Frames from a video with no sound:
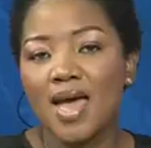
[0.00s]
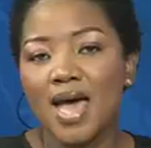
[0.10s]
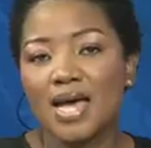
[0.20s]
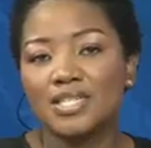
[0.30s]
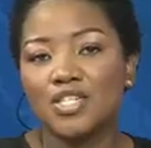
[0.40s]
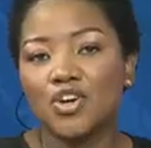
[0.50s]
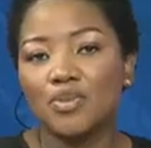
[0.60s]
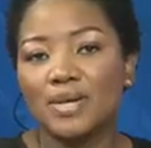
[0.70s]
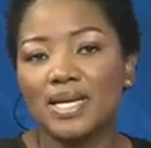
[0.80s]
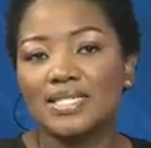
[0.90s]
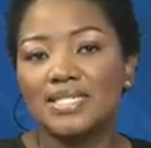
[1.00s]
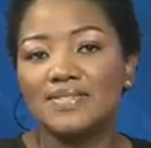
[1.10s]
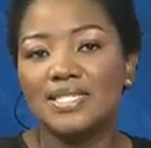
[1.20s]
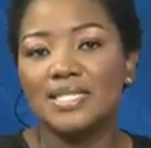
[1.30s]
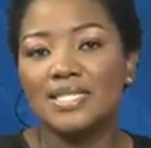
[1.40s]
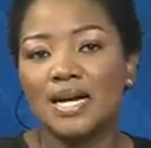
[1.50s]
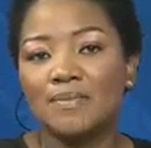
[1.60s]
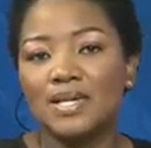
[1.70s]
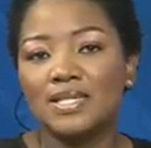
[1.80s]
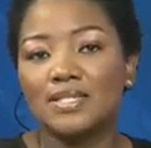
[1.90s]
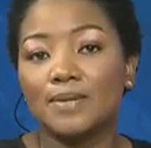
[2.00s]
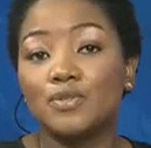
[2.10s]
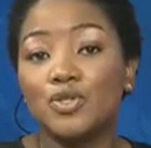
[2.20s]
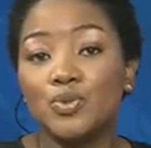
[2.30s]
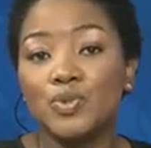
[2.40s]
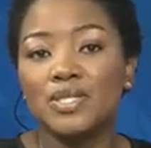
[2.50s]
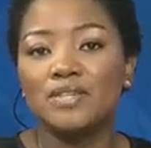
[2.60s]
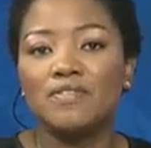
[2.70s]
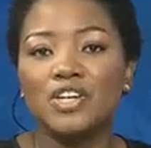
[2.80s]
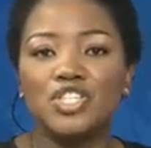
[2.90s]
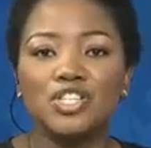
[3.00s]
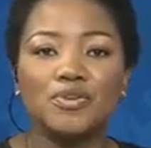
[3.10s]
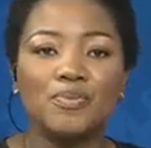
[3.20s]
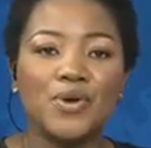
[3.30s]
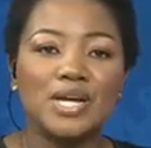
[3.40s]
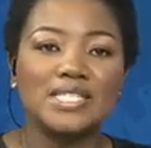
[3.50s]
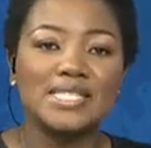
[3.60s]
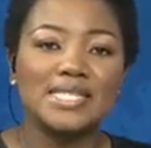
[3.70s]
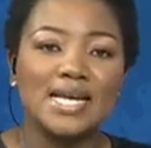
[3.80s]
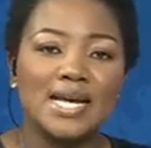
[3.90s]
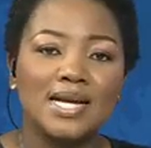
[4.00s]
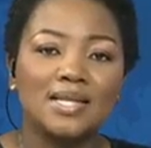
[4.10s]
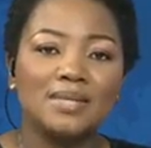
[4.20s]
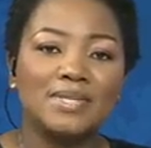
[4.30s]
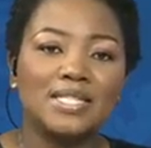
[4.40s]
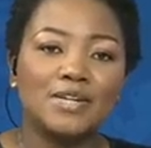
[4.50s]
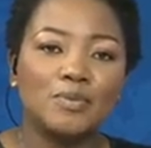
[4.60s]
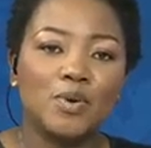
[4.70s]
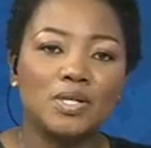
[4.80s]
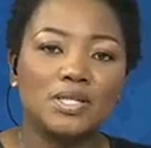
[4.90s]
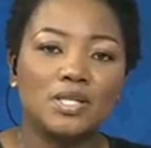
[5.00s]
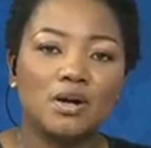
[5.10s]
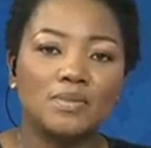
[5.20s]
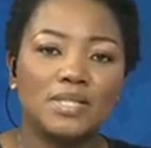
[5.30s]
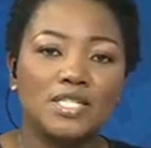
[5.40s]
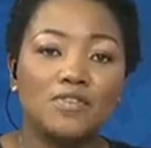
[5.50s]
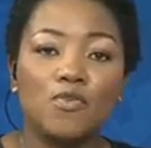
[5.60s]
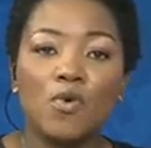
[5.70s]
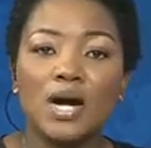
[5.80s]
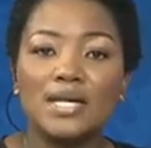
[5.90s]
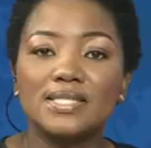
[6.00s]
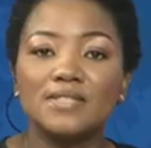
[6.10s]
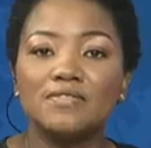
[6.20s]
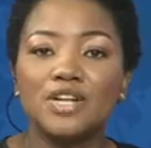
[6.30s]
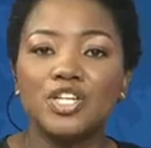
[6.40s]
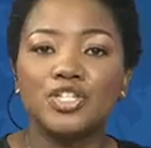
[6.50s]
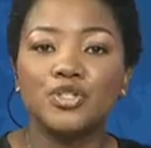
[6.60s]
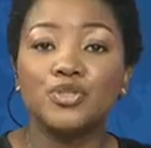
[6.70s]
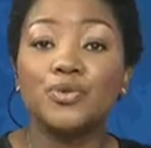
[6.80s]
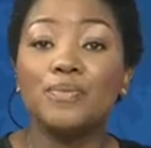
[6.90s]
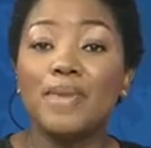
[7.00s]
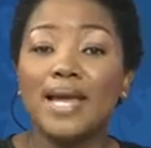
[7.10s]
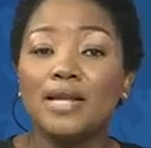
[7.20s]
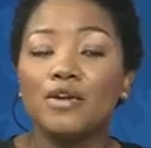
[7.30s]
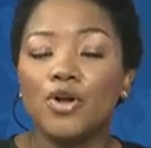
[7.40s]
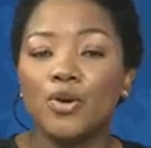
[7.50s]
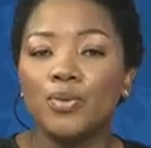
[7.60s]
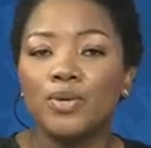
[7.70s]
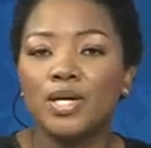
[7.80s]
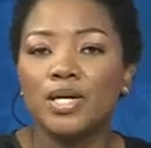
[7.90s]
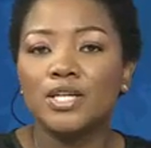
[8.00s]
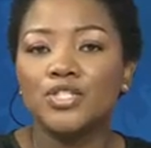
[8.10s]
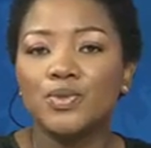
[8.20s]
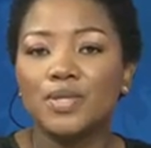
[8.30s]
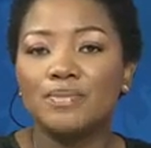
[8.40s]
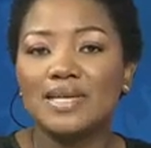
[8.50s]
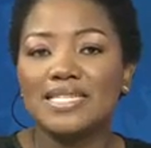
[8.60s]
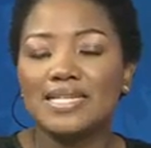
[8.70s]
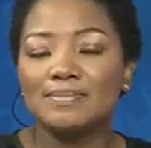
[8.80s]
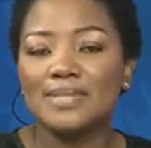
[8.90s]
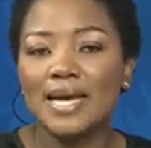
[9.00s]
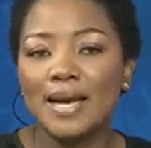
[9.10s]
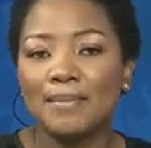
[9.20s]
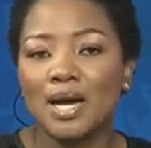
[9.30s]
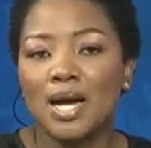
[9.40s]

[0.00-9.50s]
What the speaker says: and economic activity amid subdued inflationary pressures. The Monetary Policy Committee forecast inflation to remain low into the medium term.